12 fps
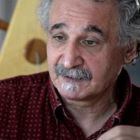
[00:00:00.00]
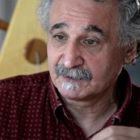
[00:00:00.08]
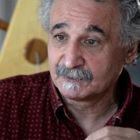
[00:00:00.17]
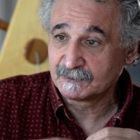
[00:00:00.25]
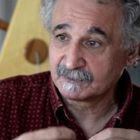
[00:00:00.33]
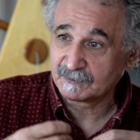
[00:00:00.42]

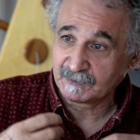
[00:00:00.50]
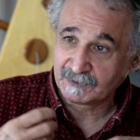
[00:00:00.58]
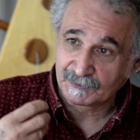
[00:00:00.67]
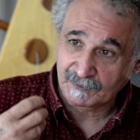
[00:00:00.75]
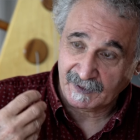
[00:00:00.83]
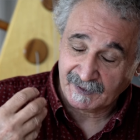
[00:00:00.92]
you,
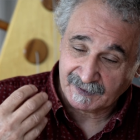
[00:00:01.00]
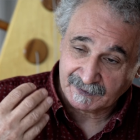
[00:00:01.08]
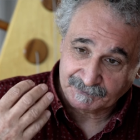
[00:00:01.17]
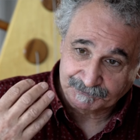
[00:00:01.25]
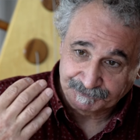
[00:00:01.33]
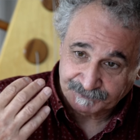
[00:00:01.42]
you
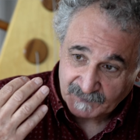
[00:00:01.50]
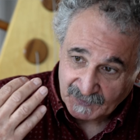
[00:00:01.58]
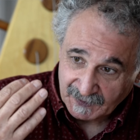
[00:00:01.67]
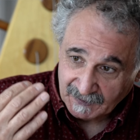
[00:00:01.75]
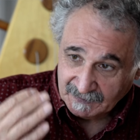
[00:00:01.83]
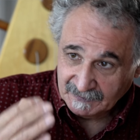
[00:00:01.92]
are
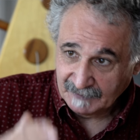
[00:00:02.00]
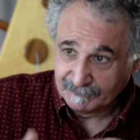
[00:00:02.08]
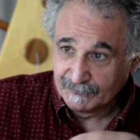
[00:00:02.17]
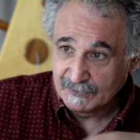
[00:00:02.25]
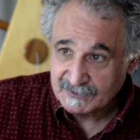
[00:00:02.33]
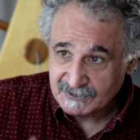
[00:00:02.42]

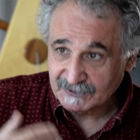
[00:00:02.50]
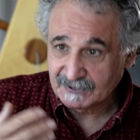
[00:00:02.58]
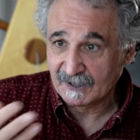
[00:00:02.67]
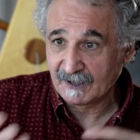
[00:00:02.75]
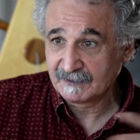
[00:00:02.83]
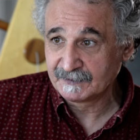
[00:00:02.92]

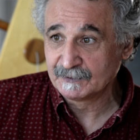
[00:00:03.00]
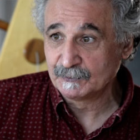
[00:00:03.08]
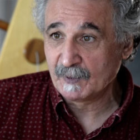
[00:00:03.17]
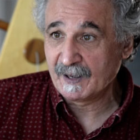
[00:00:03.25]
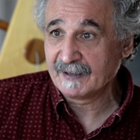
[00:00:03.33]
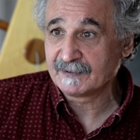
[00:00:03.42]
versatile in the
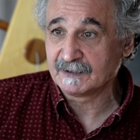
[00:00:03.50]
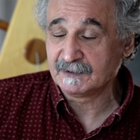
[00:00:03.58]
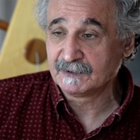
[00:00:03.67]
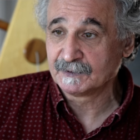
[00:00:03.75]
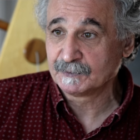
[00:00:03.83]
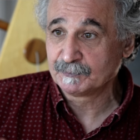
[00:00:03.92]
way that
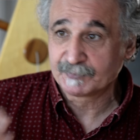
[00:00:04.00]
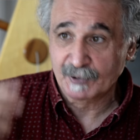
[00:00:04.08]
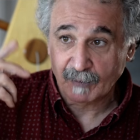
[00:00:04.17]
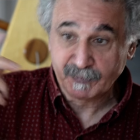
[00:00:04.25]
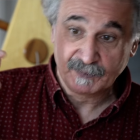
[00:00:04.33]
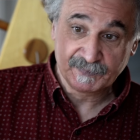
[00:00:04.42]
you
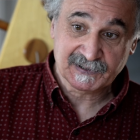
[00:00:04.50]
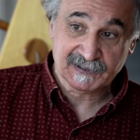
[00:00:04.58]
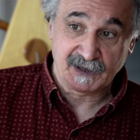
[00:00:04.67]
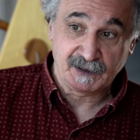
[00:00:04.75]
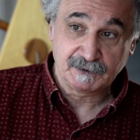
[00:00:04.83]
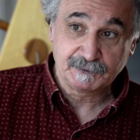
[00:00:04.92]
problem
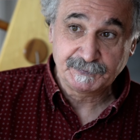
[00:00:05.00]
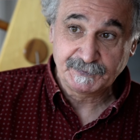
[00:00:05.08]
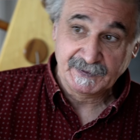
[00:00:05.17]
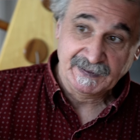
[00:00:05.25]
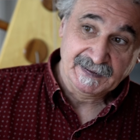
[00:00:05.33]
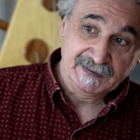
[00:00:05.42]
solve
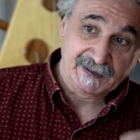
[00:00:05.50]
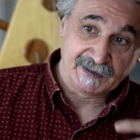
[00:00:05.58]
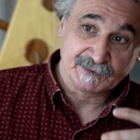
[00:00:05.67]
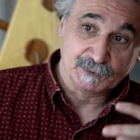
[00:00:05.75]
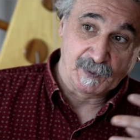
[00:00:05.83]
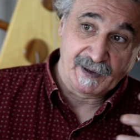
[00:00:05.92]

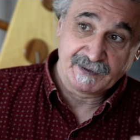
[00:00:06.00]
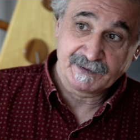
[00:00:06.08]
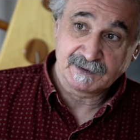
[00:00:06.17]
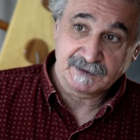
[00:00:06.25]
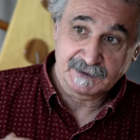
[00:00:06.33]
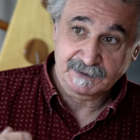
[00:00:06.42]
and the way
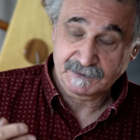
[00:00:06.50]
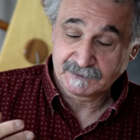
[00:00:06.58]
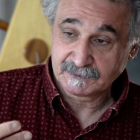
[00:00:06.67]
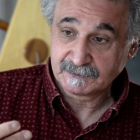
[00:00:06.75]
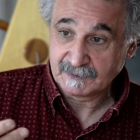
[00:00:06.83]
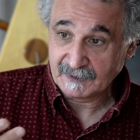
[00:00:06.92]
that
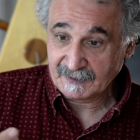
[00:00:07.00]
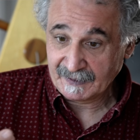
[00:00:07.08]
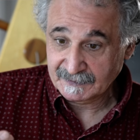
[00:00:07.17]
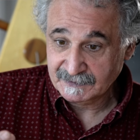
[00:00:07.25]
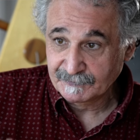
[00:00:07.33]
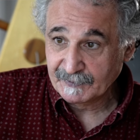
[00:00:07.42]
you
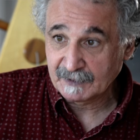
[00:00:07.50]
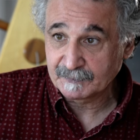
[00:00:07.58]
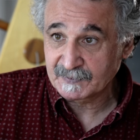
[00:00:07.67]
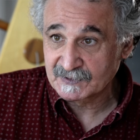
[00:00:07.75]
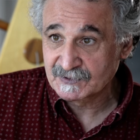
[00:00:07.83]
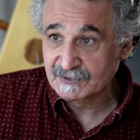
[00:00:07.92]
uh,
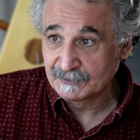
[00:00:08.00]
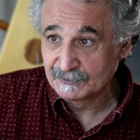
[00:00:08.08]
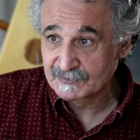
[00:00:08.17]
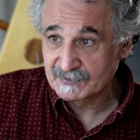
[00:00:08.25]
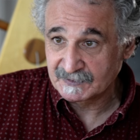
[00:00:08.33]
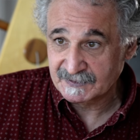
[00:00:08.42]
develop your
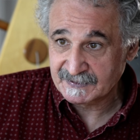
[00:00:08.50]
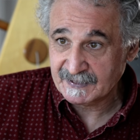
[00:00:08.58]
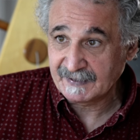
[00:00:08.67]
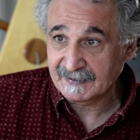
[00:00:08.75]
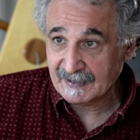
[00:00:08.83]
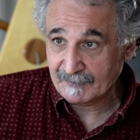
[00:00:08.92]
skills in
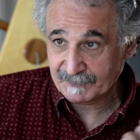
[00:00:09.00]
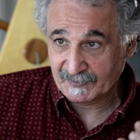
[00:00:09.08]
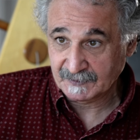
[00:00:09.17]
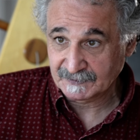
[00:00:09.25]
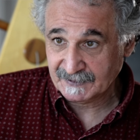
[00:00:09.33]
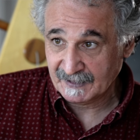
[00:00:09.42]
setting up
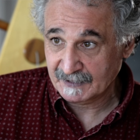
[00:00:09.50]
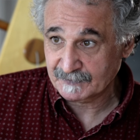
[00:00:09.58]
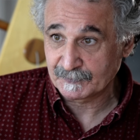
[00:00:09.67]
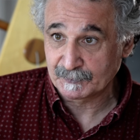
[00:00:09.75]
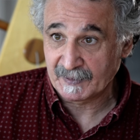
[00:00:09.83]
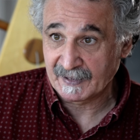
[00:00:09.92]
the guitars
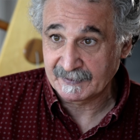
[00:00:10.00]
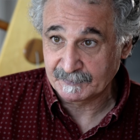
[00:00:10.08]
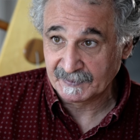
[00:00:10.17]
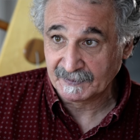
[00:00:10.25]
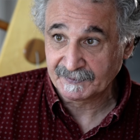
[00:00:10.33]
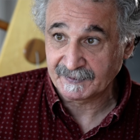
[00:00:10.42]
for
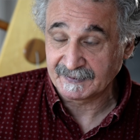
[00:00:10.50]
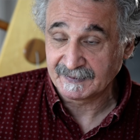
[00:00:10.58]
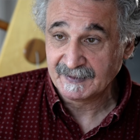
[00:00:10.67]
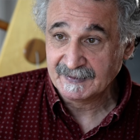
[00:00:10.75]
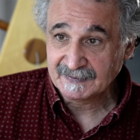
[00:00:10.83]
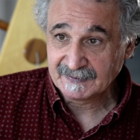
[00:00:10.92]
playability.
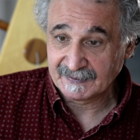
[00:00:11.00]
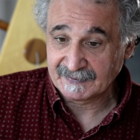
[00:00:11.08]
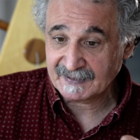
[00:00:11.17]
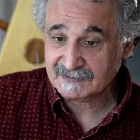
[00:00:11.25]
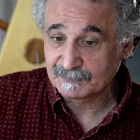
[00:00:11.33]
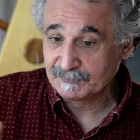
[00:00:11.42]
And
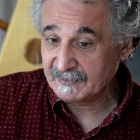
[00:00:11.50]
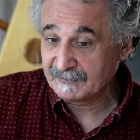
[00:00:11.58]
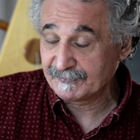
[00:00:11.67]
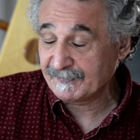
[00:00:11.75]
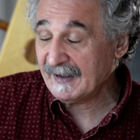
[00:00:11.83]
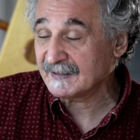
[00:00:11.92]
that's a
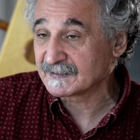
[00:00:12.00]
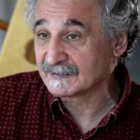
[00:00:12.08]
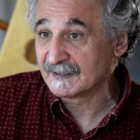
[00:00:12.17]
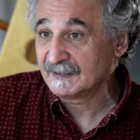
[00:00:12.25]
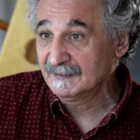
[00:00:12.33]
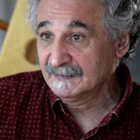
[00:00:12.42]
big
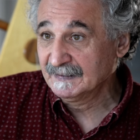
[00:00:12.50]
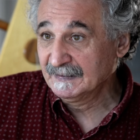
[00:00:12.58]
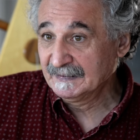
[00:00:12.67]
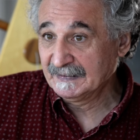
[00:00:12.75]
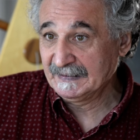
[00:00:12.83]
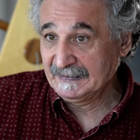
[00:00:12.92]
factor
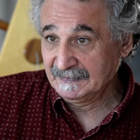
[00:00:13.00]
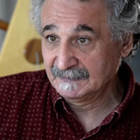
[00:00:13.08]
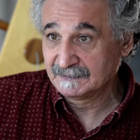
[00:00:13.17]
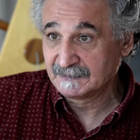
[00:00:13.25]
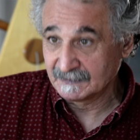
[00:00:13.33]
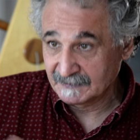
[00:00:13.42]

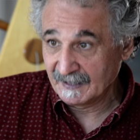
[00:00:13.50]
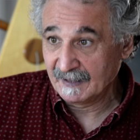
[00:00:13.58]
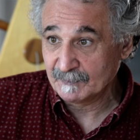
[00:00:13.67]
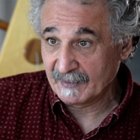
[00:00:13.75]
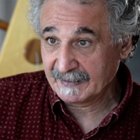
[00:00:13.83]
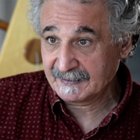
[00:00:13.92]
in
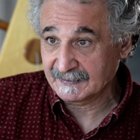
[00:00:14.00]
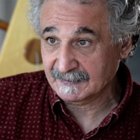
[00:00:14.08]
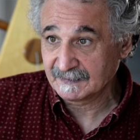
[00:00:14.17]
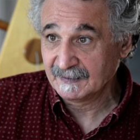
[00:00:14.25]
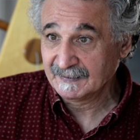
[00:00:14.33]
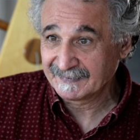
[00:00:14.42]
guitar
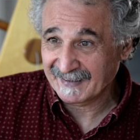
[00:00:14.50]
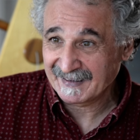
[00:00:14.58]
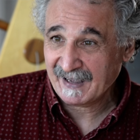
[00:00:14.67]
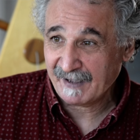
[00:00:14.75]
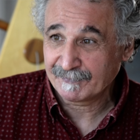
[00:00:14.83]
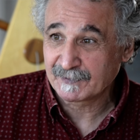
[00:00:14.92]
making. They
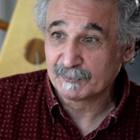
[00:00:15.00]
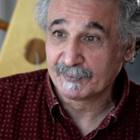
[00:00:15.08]
have to